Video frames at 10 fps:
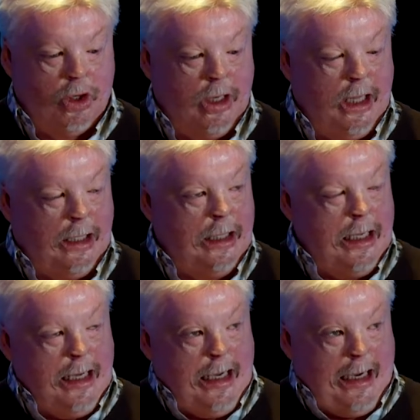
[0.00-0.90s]
from Solihull.
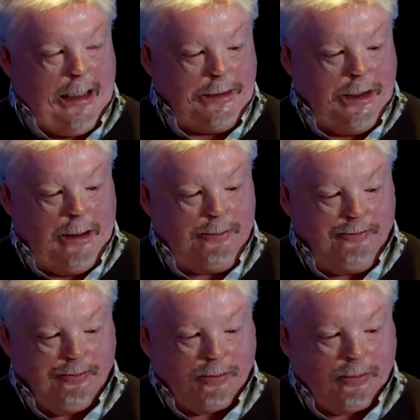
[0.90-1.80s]
And
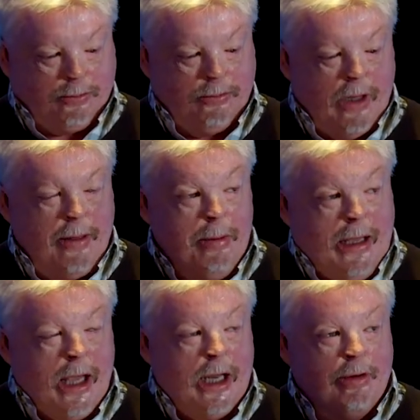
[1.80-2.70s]
they
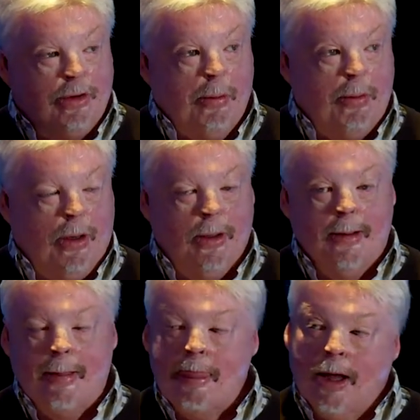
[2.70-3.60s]
were kicking a
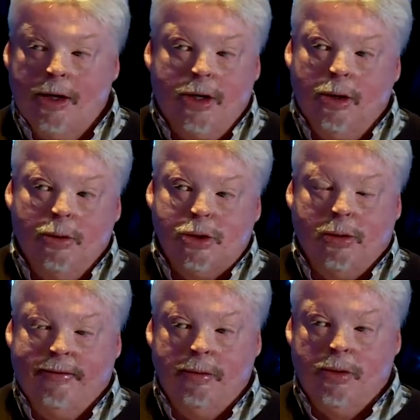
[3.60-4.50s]
football. I don't know
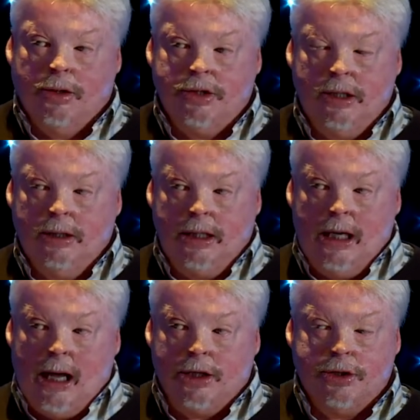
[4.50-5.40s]
which one of them was.
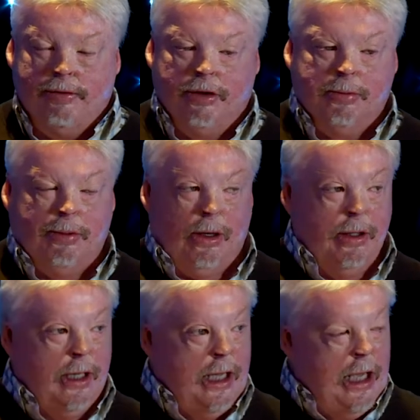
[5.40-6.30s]
He lashed the
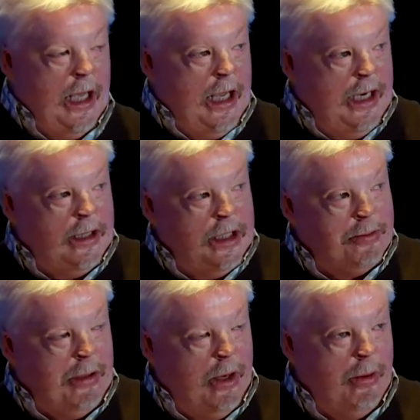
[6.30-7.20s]
football. It hit
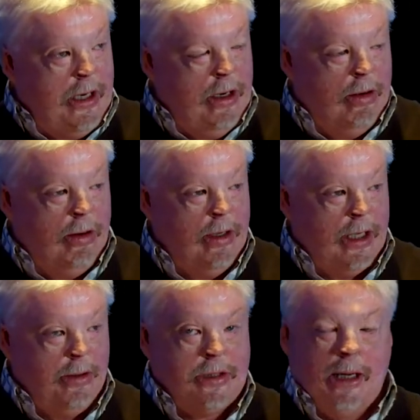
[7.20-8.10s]
this big window,
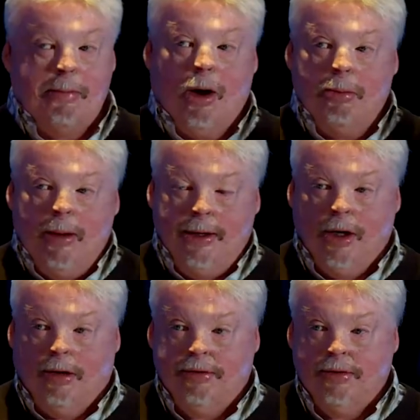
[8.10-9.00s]
and it was like a bomb
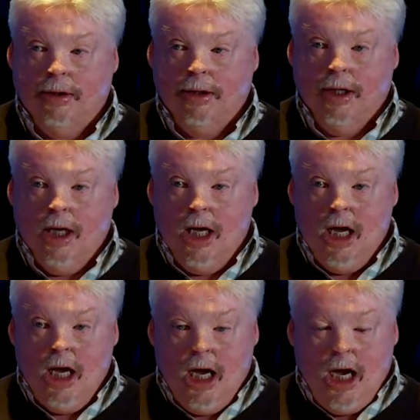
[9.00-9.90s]
went off.
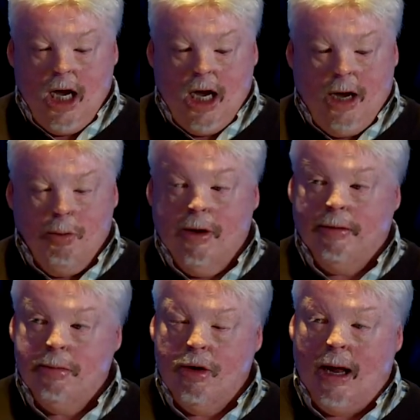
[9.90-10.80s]
And
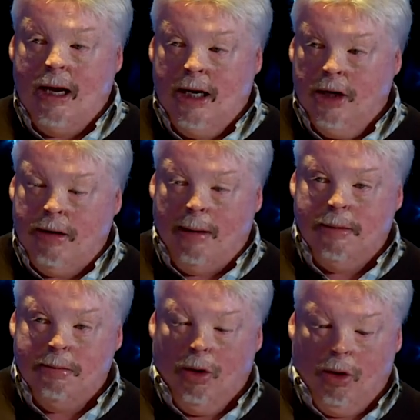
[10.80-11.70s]
one of them ran in,
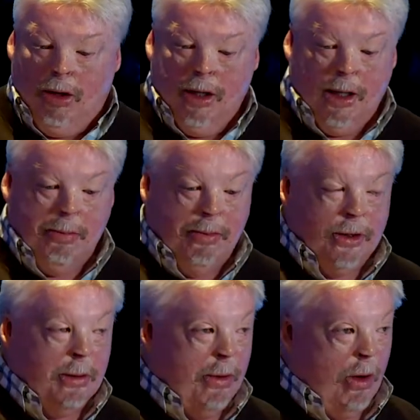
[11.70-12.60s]
grabbed the ball, and
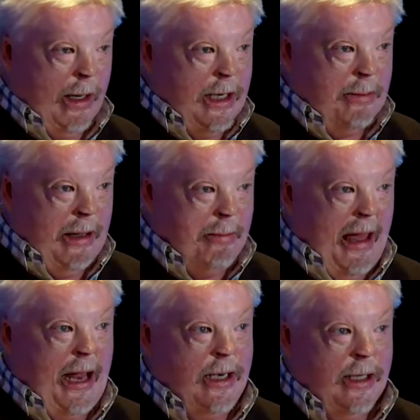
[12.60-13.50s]
put the ball under my
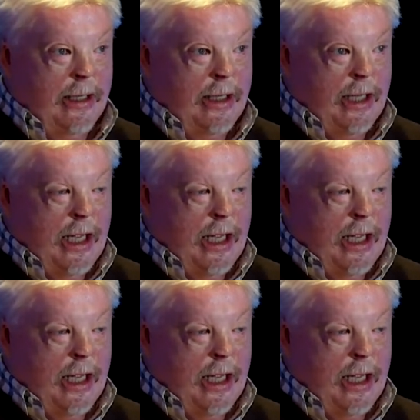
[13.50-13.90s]
bed.